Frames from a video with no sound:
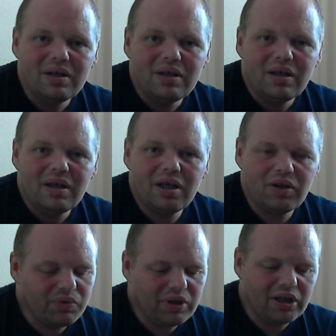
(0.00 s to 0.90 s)
It
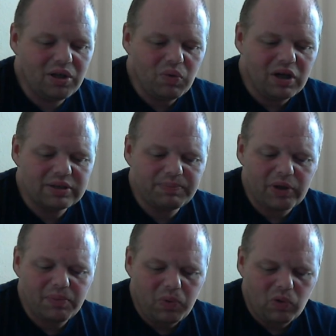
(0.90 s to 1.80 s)
really was, but the
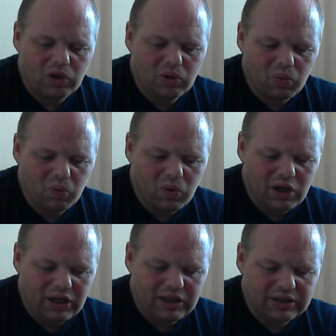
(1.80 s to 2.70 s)
point
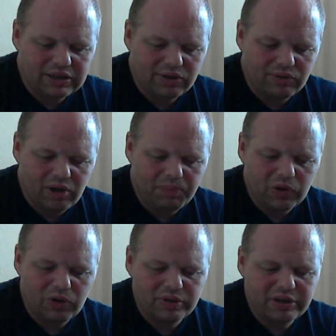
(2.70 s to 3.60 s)
was,
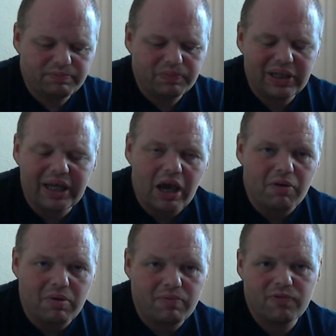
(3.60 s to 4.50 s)
using player
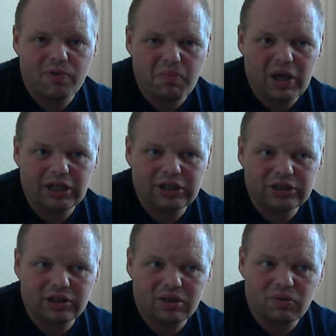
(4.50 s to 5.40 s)

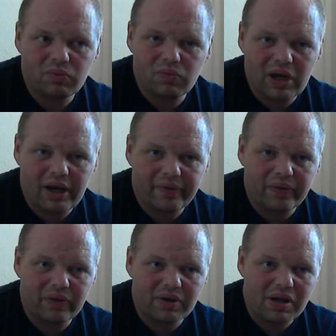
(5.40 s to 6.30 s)
information rather
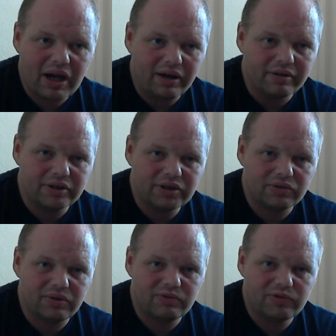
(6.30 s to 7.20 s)
than character
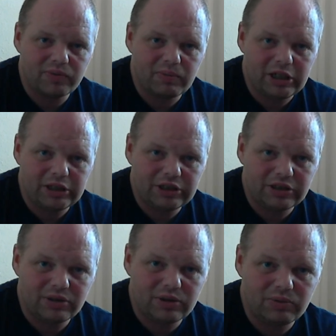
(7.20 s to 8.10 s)

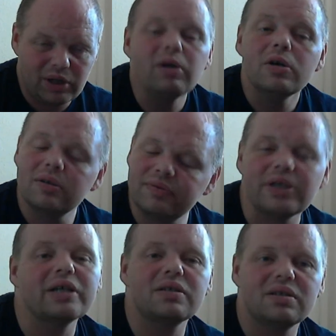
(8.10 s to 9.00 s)
information, think
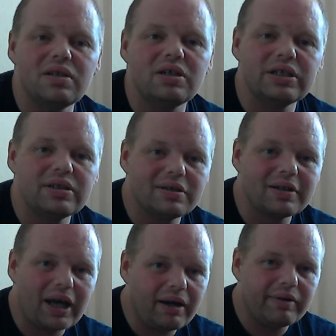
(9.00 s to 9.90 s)
like the
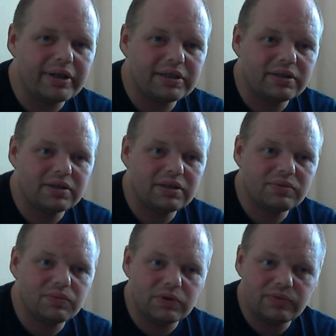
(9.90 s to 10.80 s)
characters
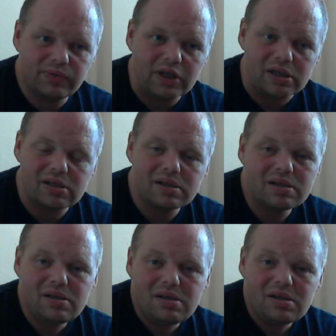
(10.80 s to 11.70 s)
would think.
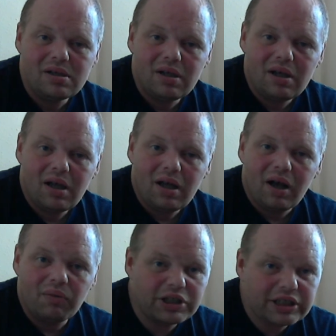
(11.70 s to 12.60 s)

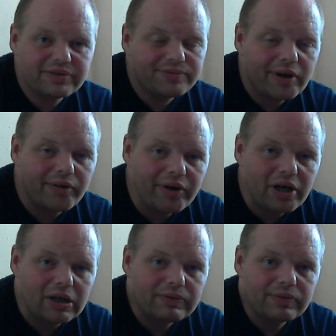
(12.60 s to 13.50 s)
Which is fair enough.
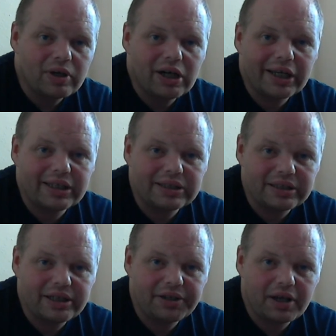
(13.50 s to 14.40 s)
I can see
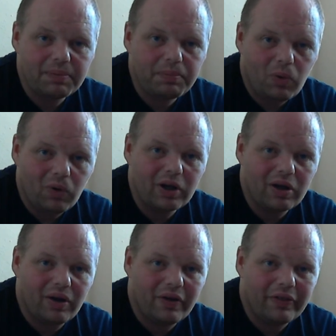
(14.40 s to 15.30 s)
their point
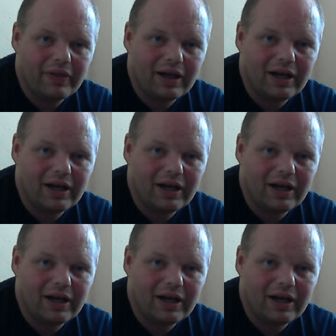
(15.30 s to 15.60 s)
on that.